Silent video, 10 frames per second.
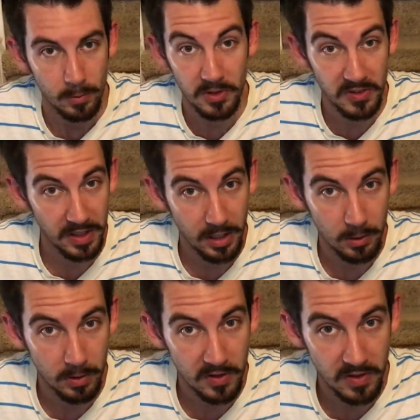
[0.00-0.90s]
We'll see how
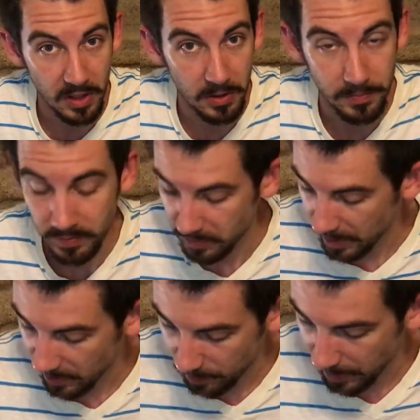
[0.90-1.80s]
it works though.
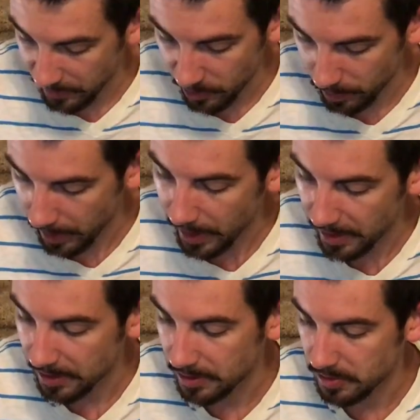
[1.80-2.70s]
Not sponsored
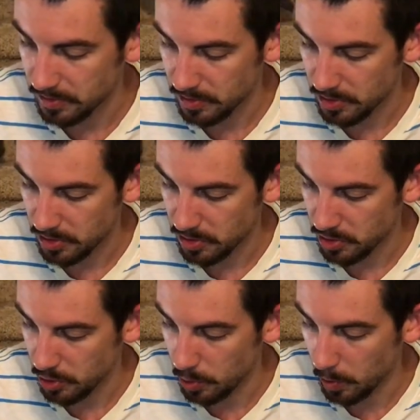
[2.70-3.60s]
by
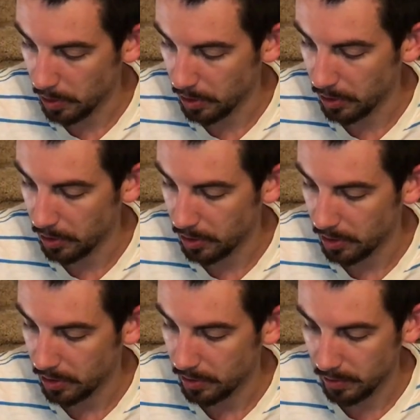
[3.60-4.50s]
Shure
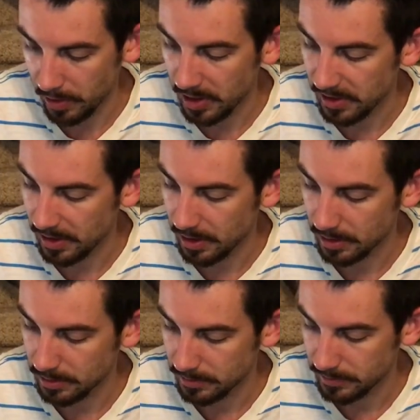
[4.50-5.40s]
or anything.